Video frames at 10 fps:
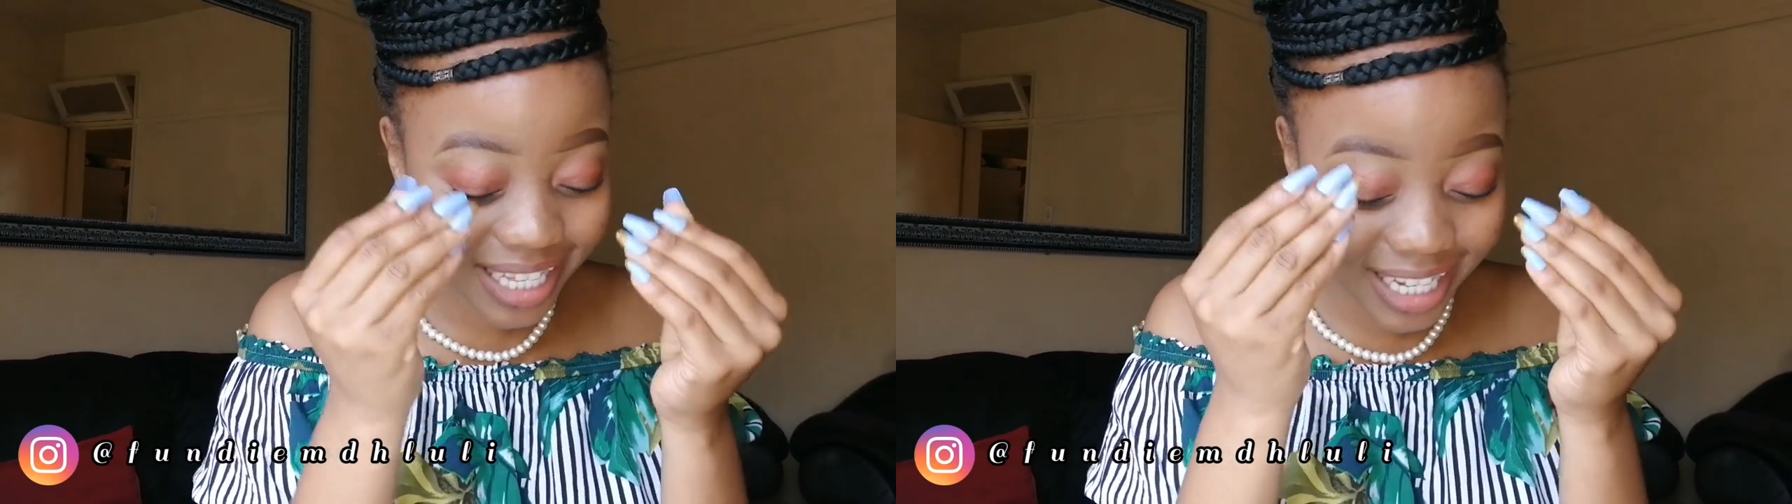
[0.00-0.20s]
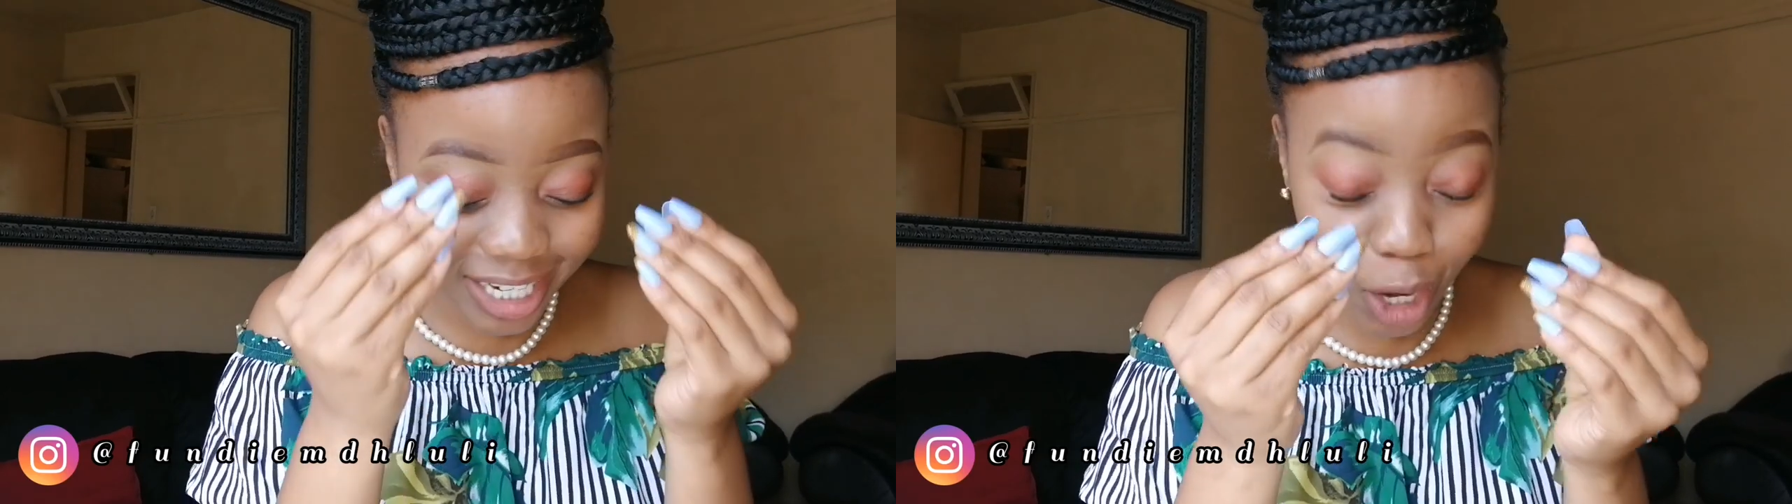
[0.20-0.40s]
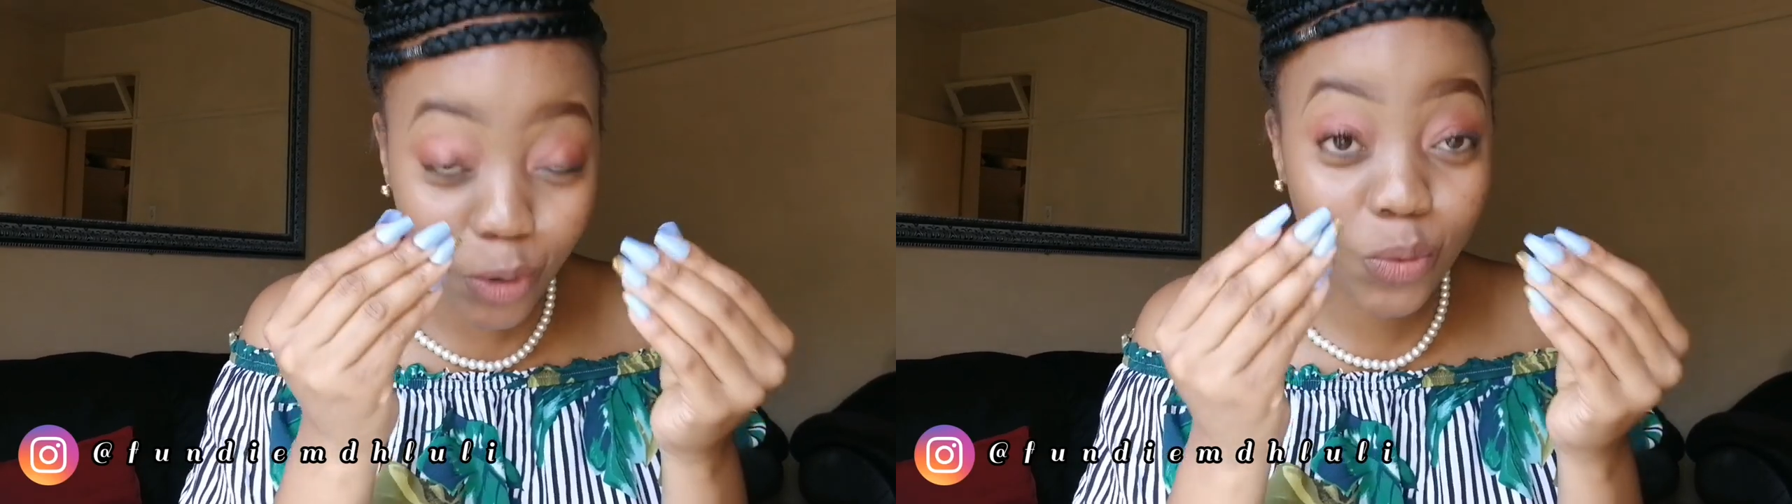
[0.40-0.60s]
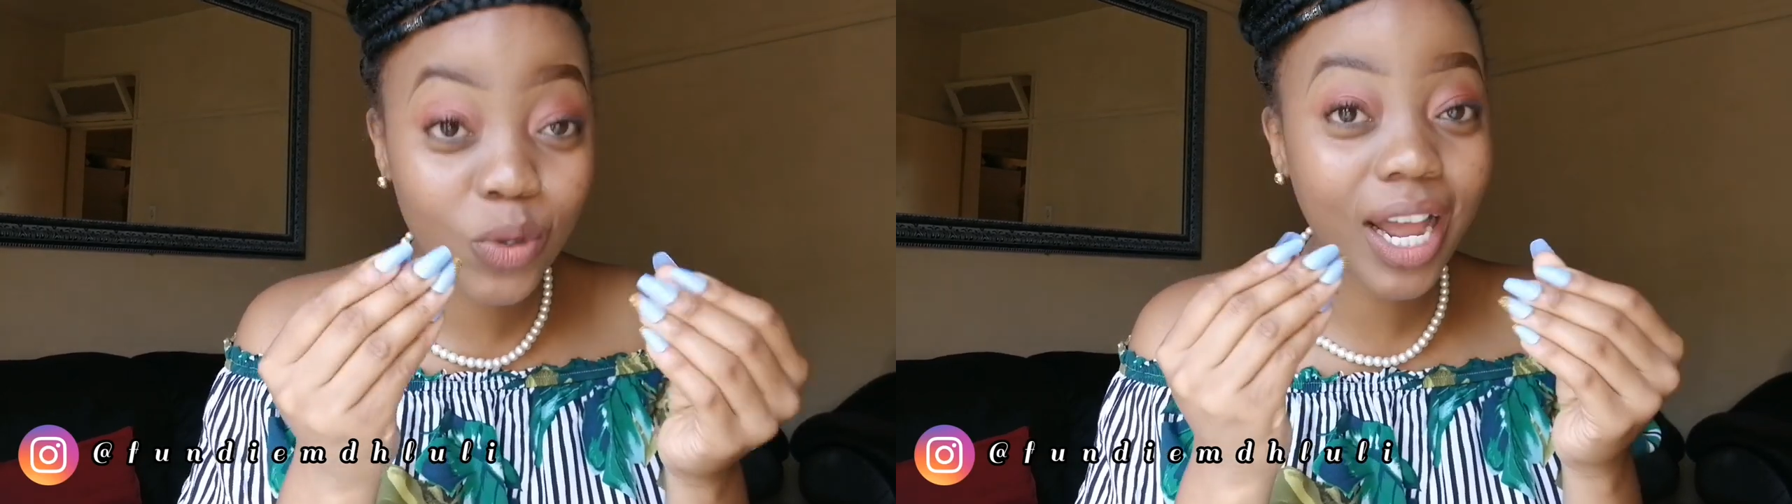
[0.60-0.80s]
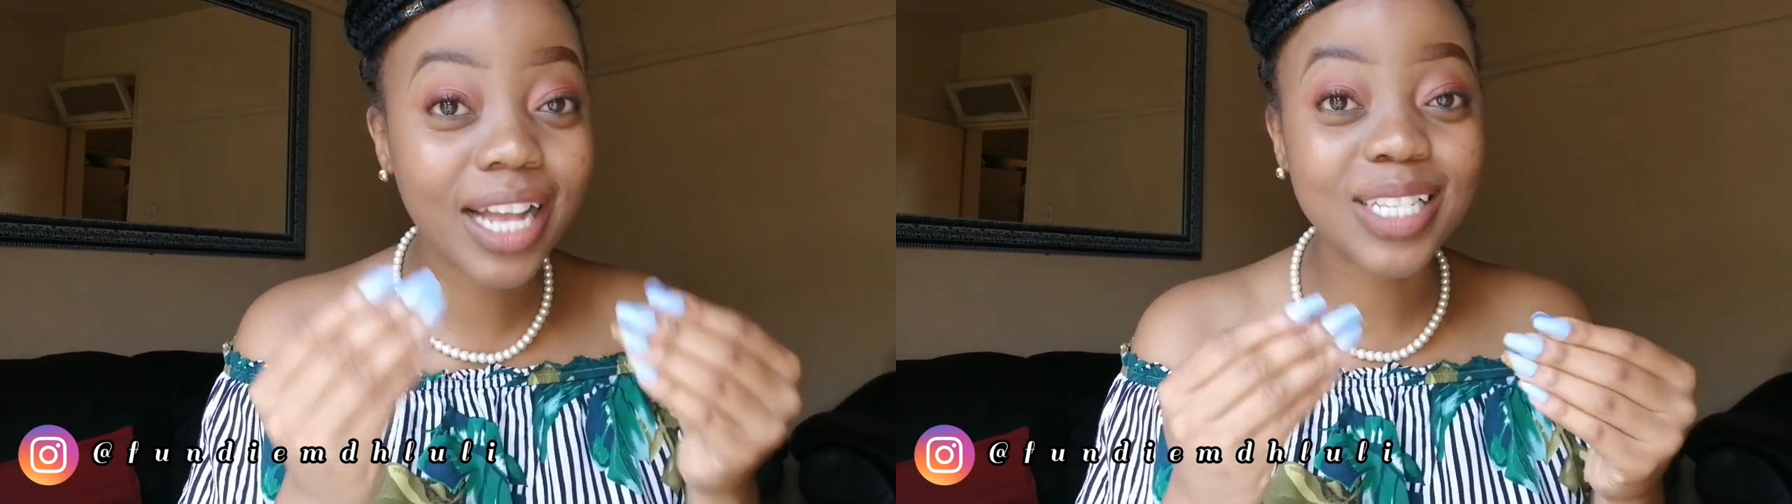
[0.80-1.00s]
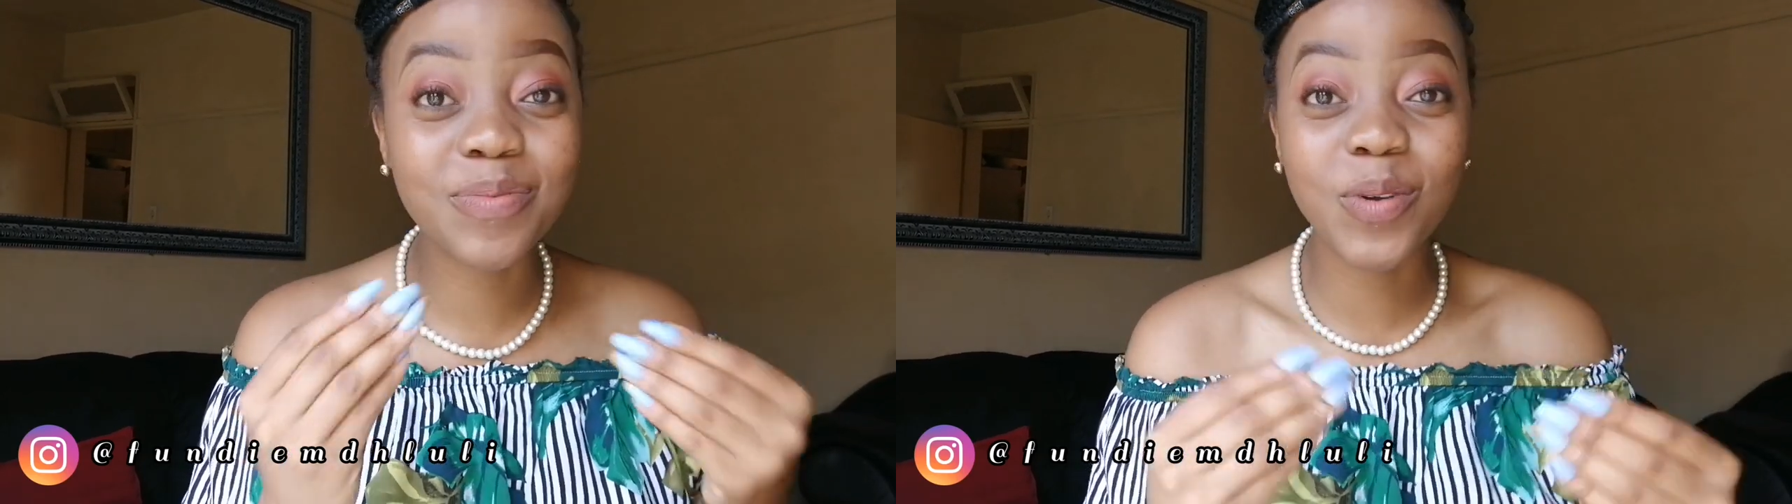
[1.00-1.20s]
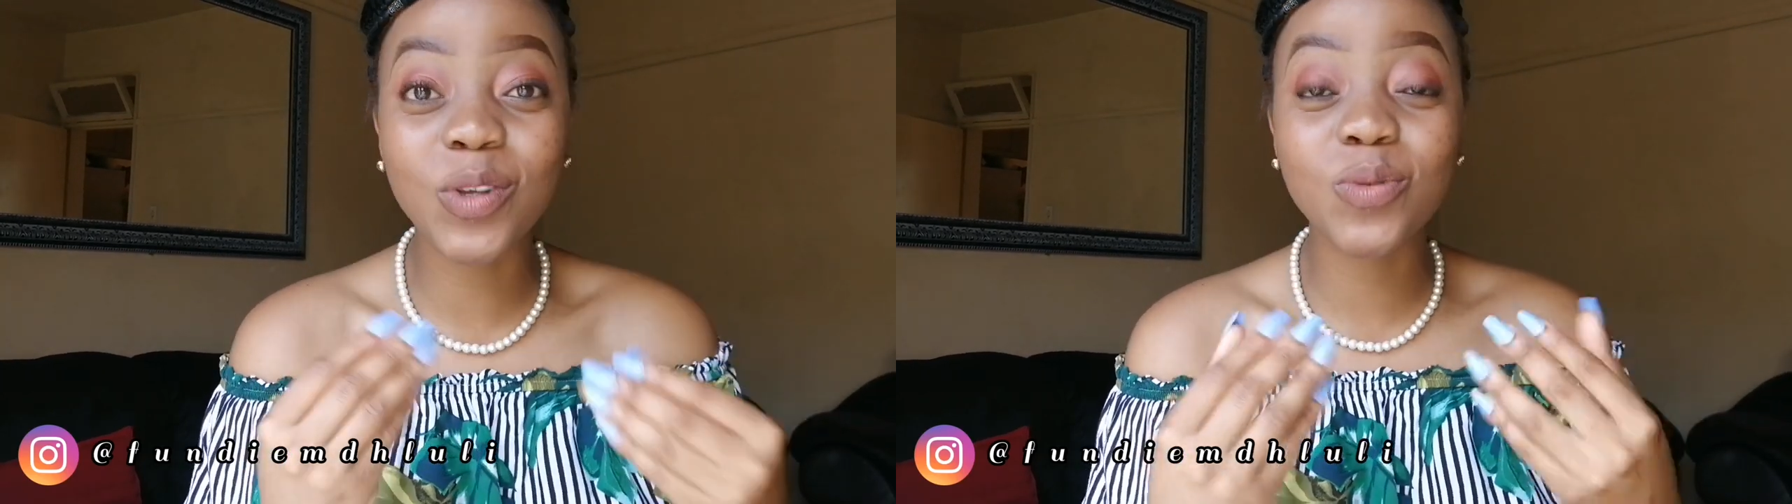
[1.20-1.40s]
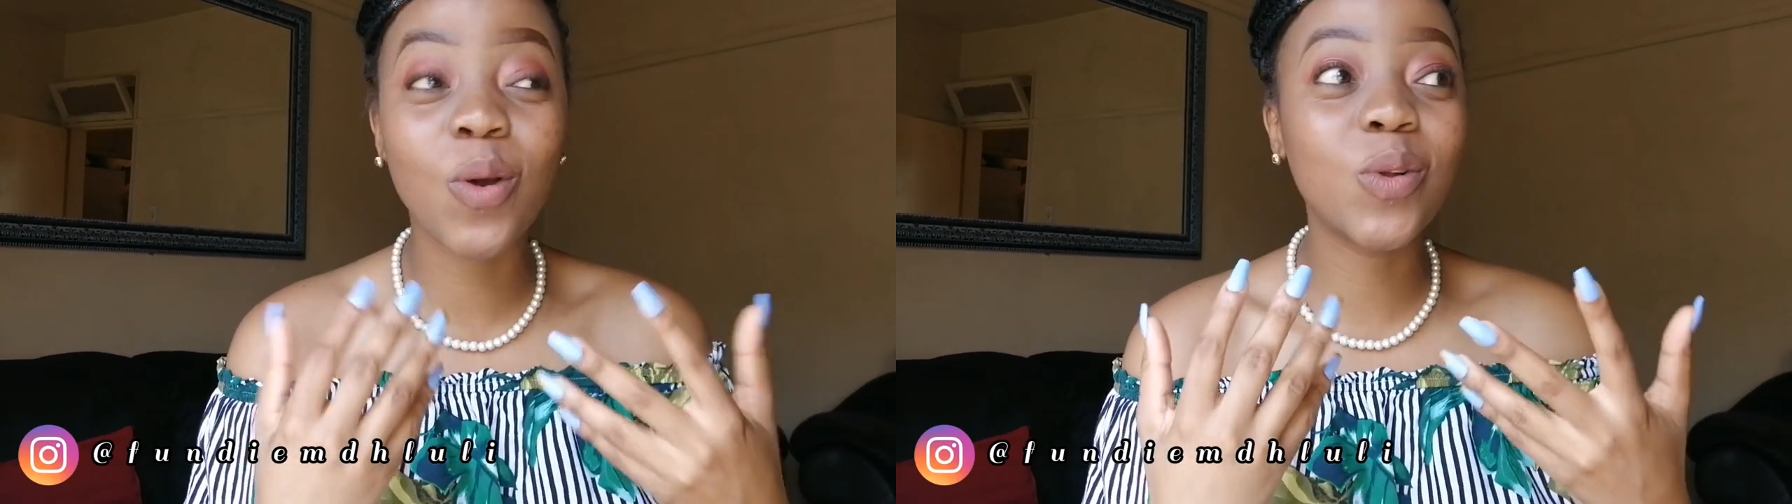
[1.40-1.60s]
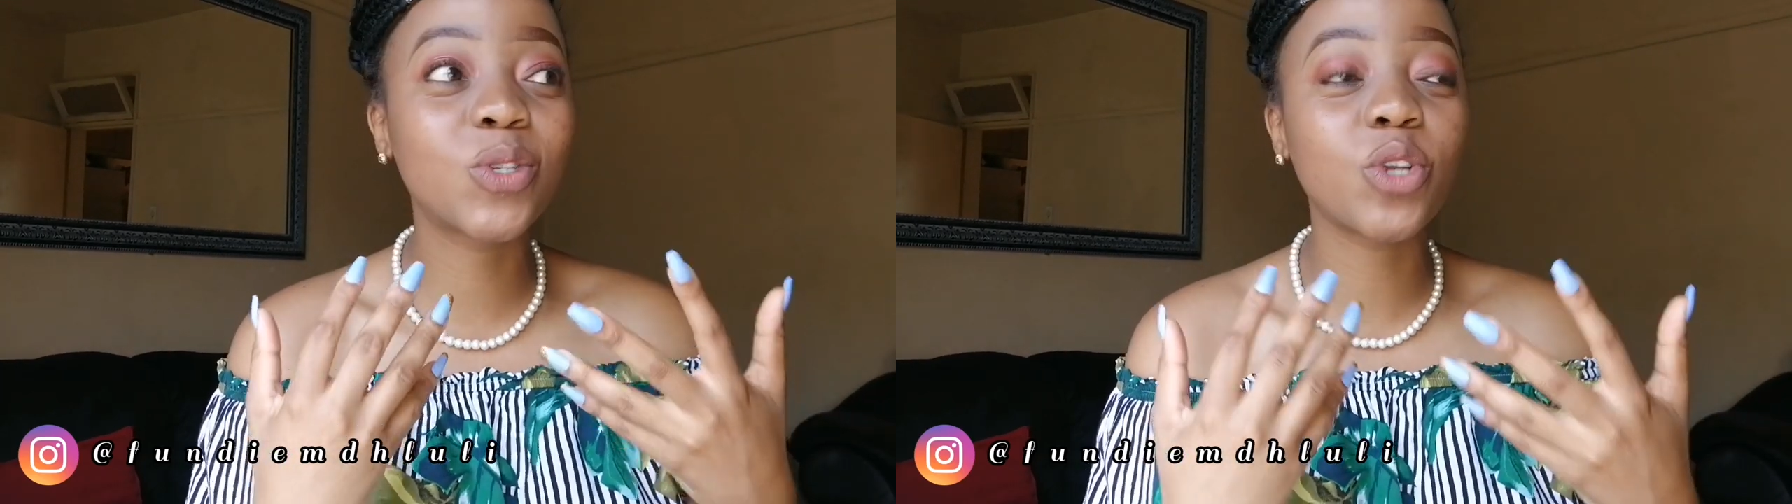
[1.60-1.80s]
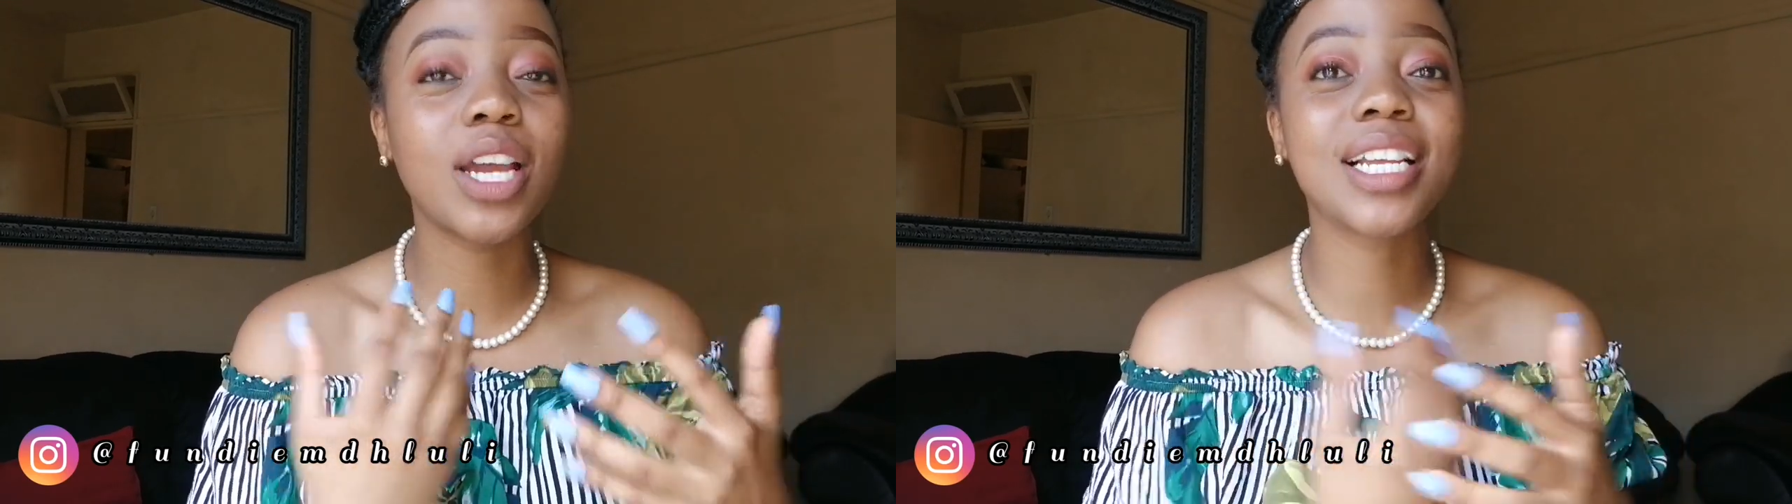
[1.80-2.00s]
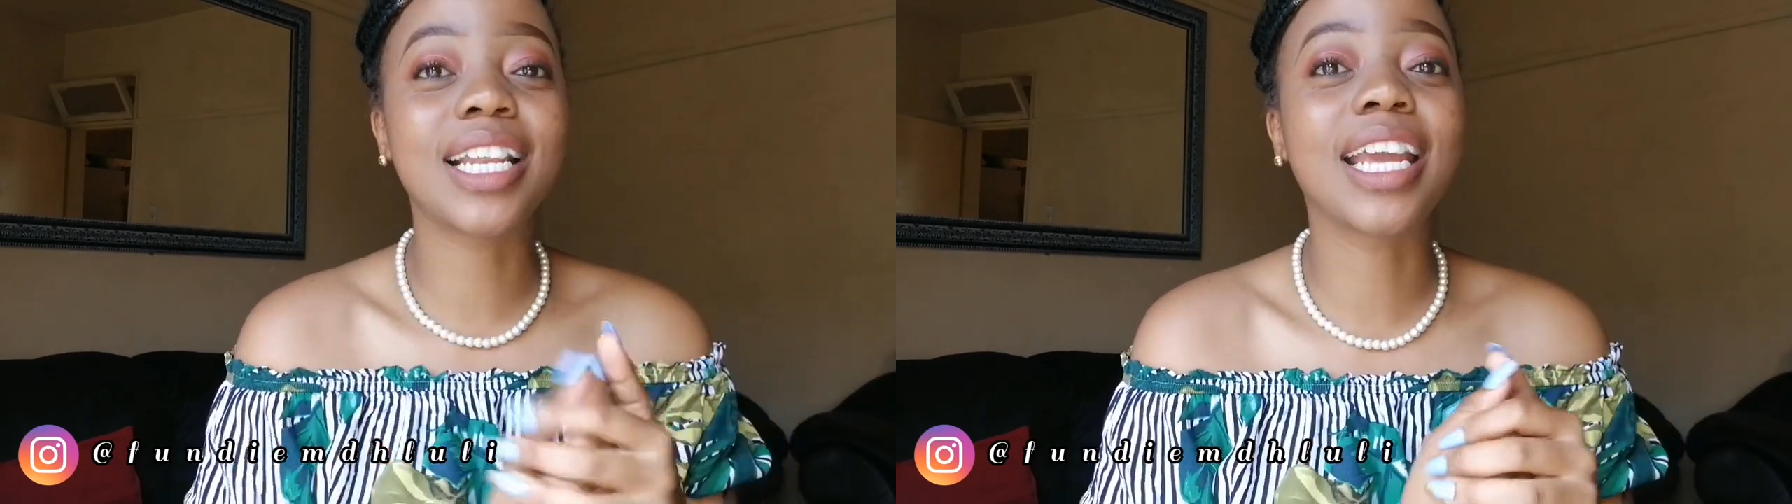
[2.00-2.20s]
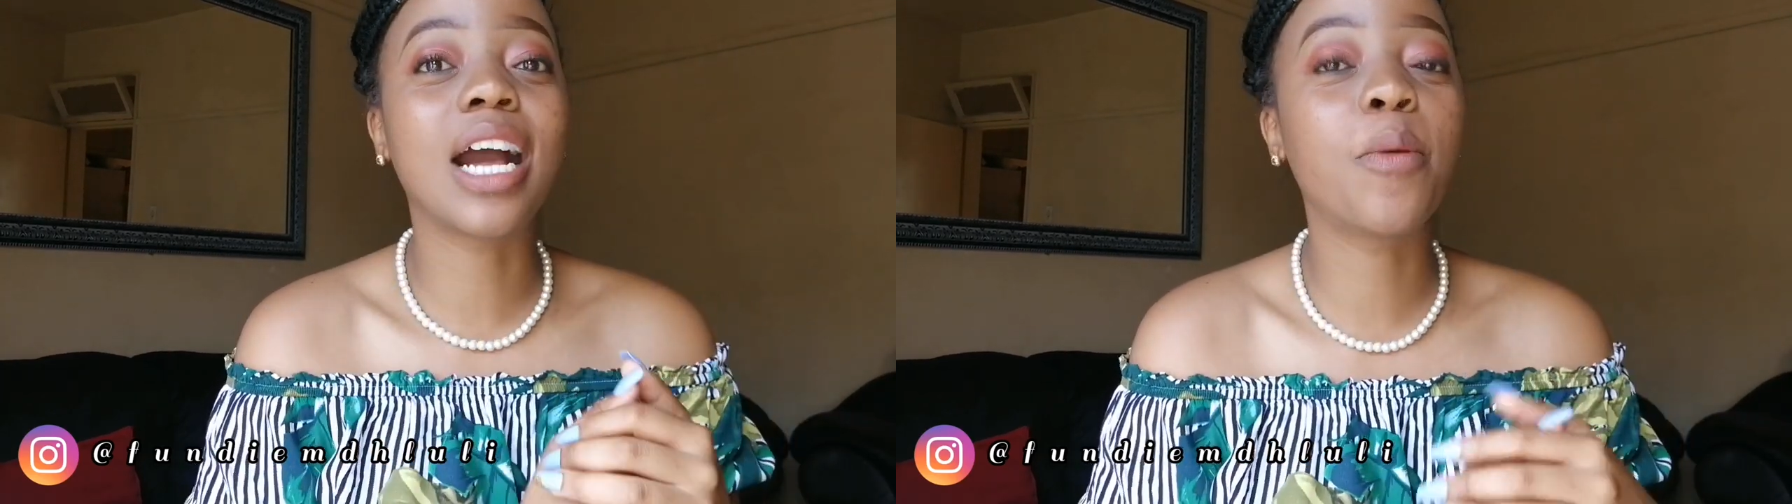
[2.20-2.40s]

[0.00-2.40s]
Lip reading: the chankuras, because we're all struggling.